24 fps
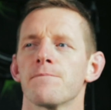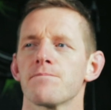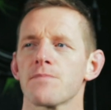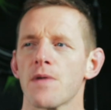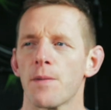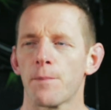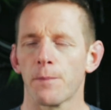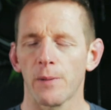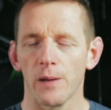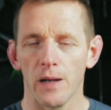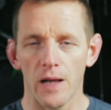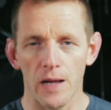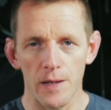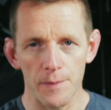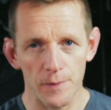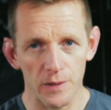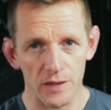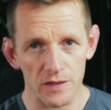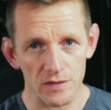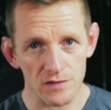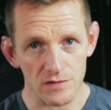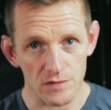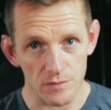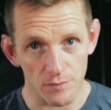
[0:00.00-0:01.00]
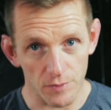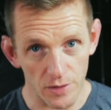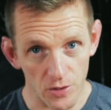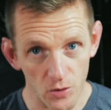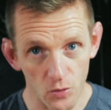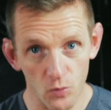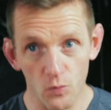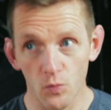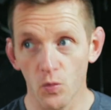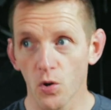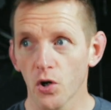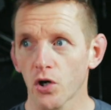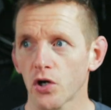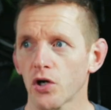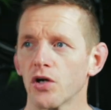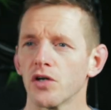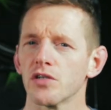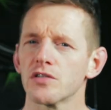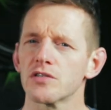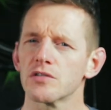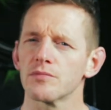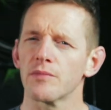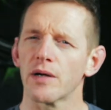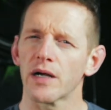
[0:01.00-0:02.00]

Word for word: apply best in my own workouts,